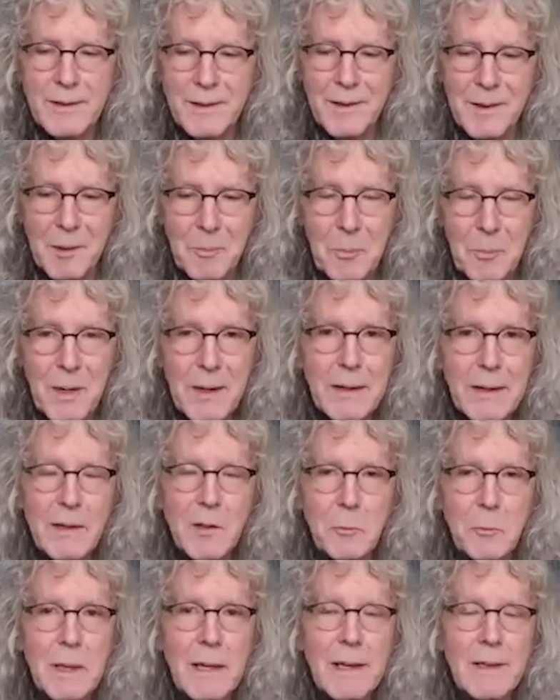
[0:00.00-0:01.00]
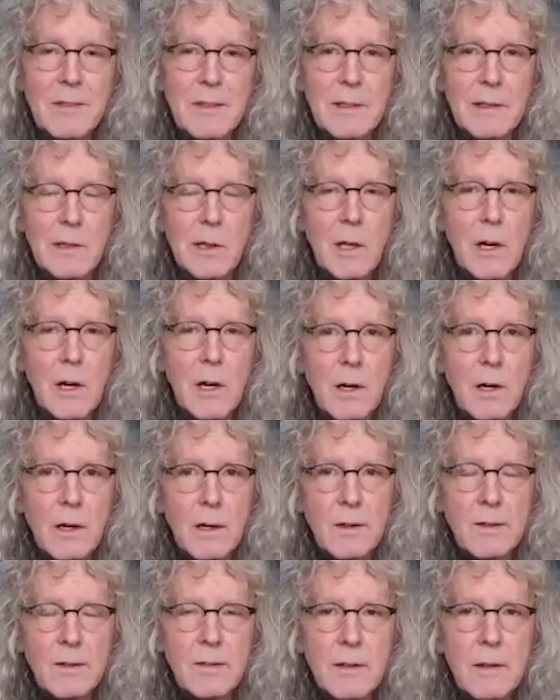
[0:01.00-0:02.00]
pile of plastic
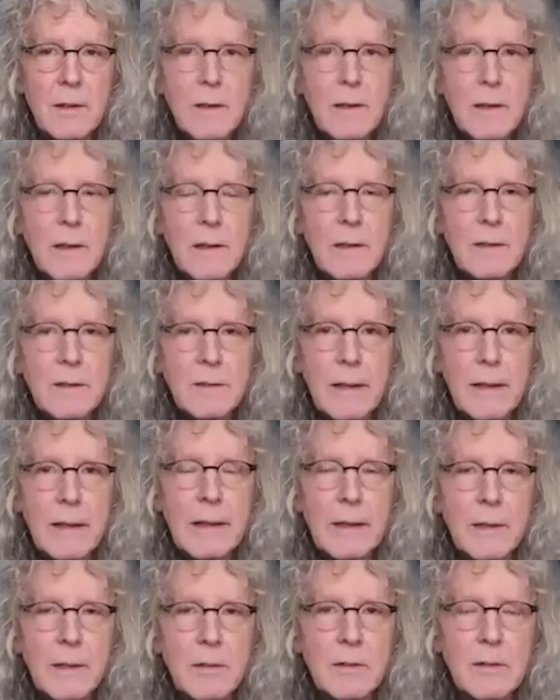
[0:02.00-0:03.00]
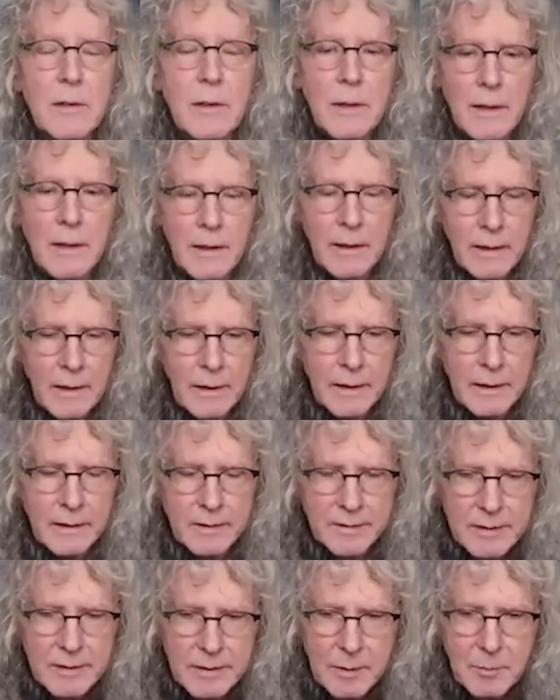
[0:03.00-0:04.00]
logs in his hands. And he
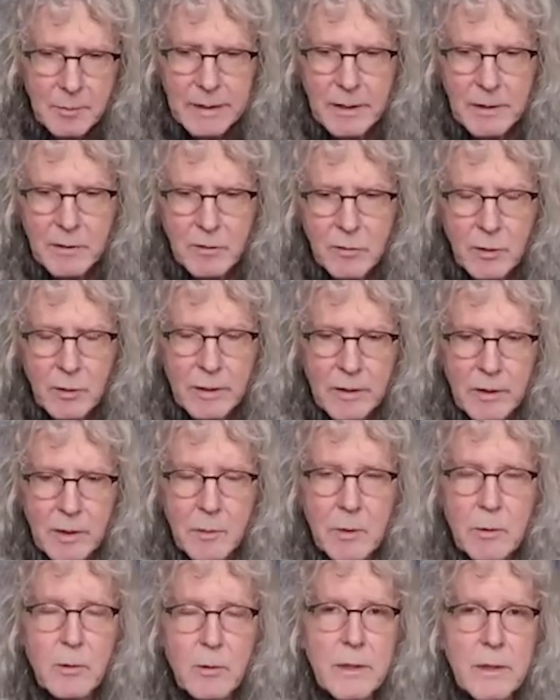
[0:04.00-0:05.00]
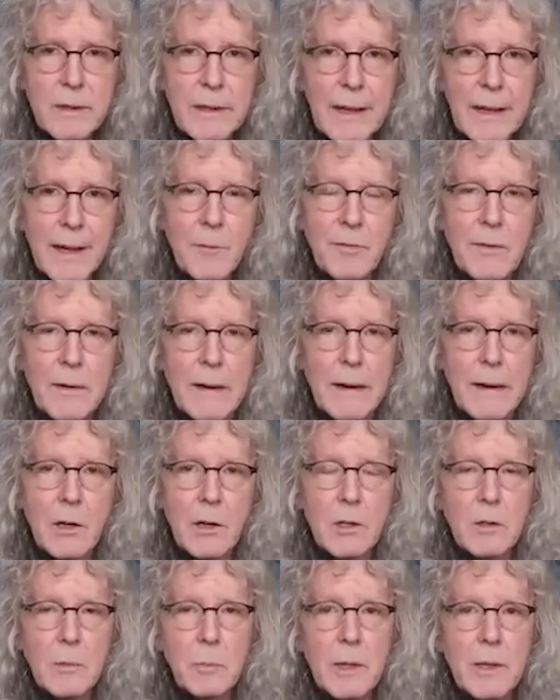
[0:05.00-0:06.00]
set them down in front of them. It was their campfire.
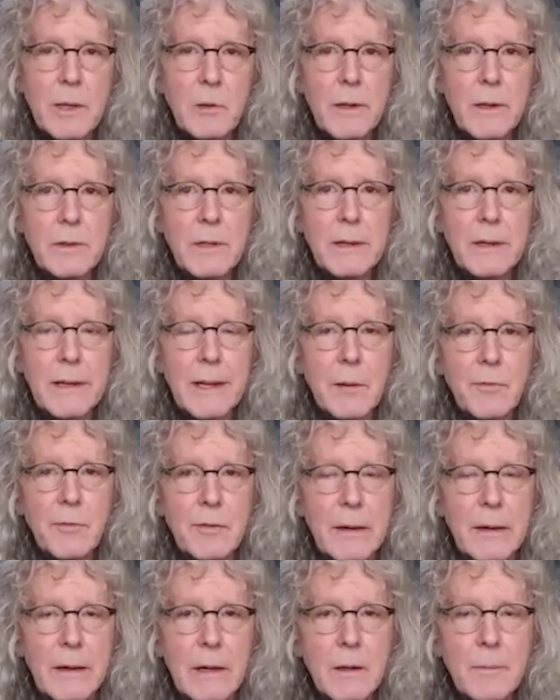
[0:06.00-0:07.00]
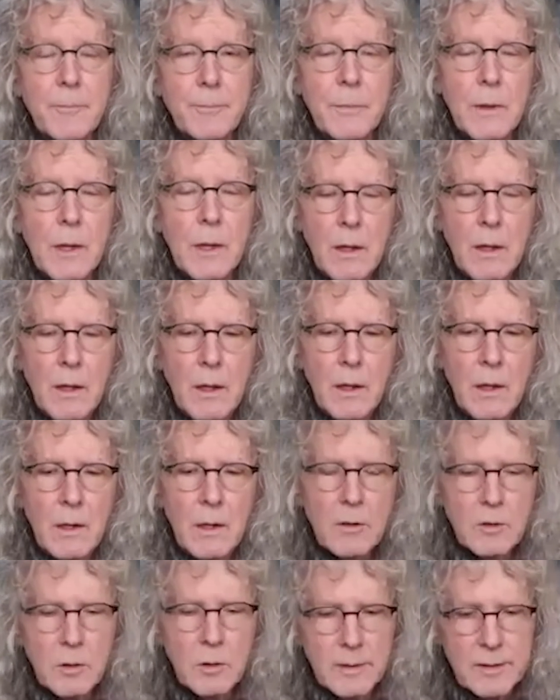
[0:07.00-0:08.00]
Couldn't play without their campfire.
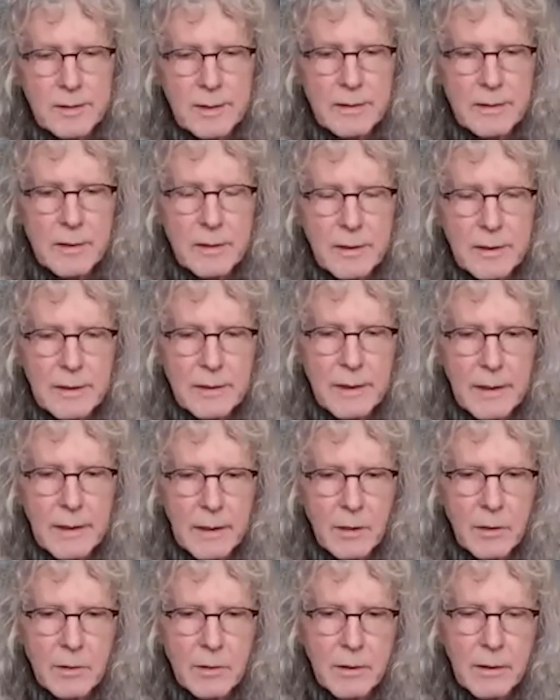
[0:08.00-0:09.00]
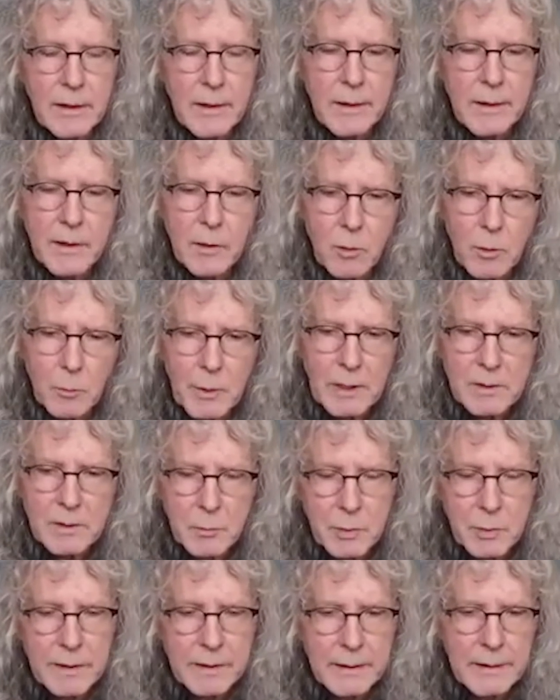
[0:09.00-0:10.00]
So he set the thing down, and they were about to
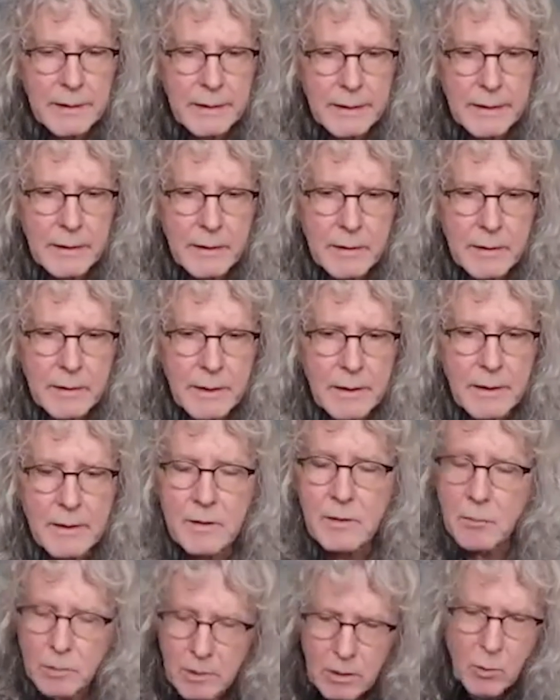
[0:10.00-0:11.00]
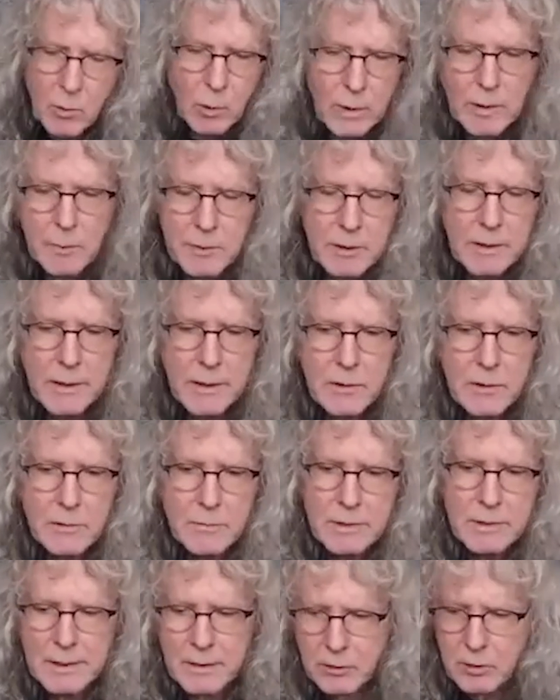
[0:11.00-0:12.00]
play again. And they said, "Oh, wait a minute, you
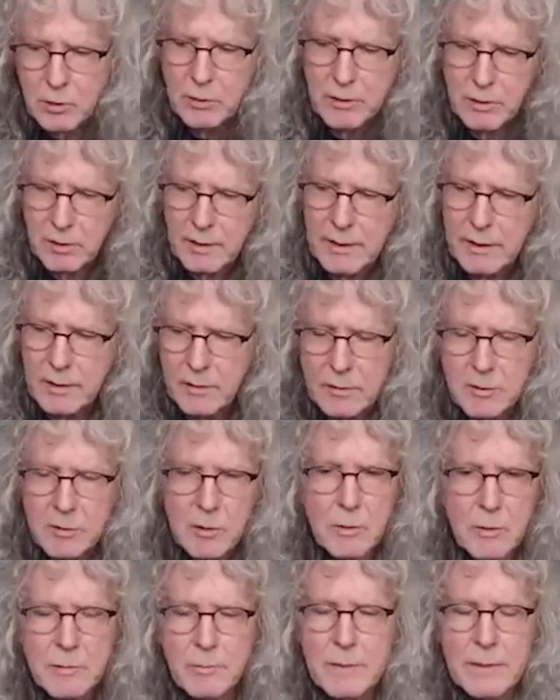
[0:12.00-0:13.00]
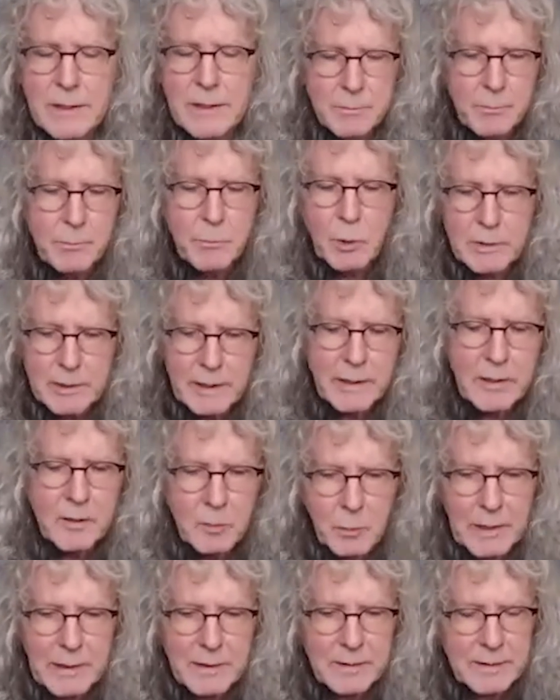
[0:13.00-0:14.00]
got to do the thing." So he put down his
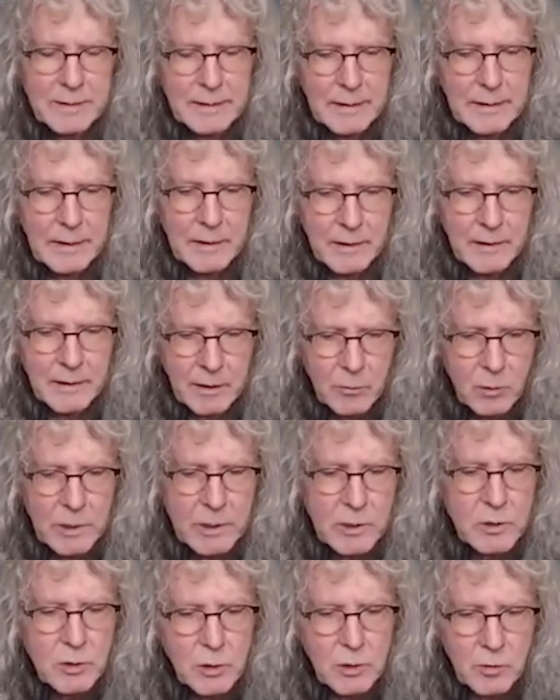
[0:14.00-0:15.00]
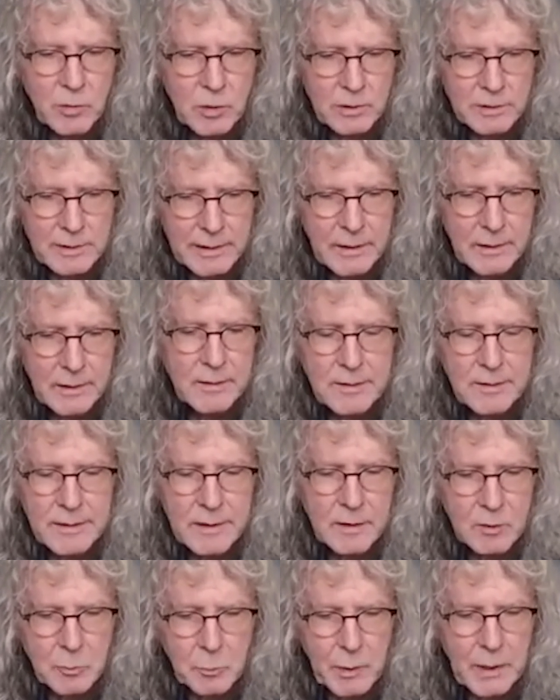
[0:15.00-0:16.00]
bass again and reached over down inside
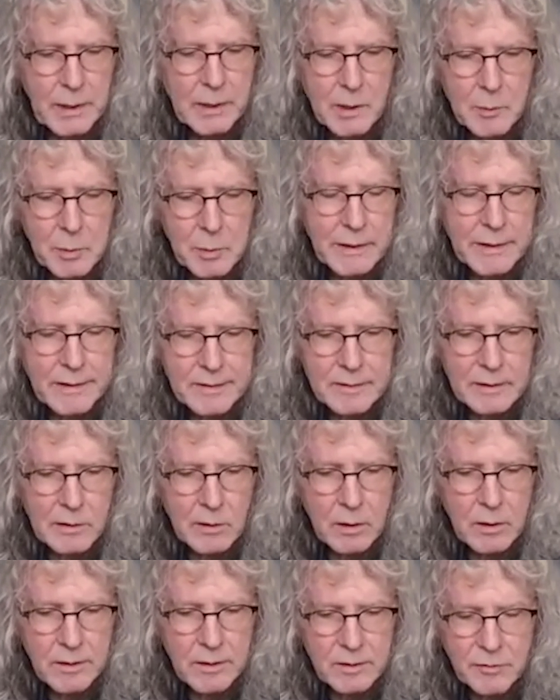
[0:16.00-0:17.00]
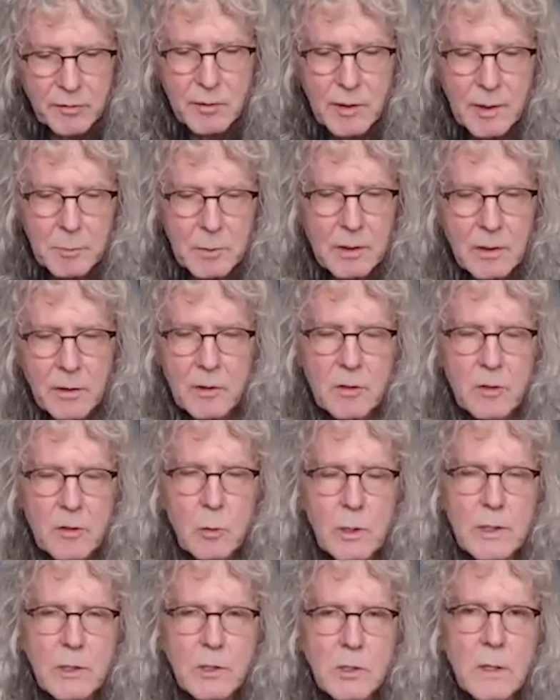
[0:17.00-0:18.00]
this pile of plastic logs and flipped a little
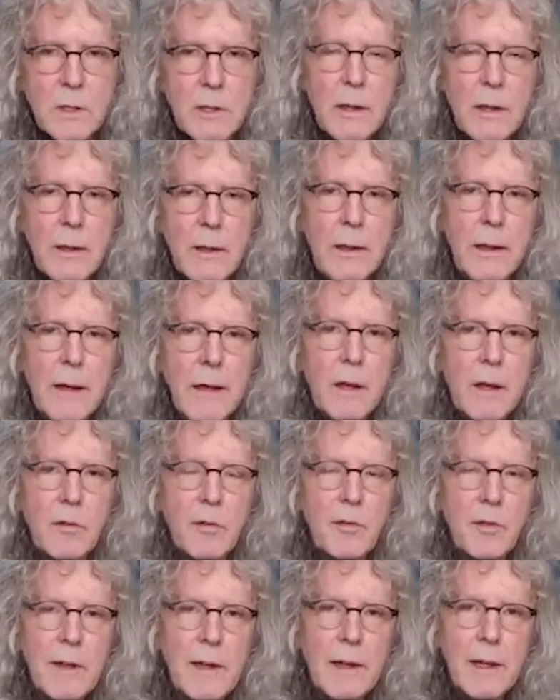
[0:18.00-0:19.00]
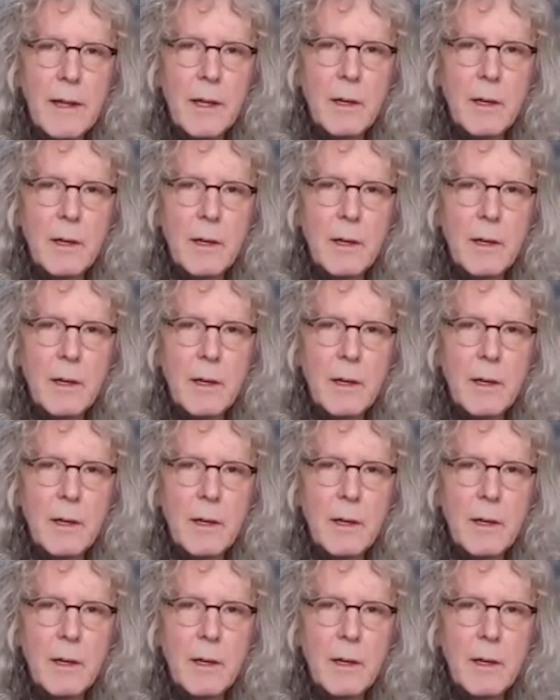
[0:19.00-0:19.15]
switch. And a fan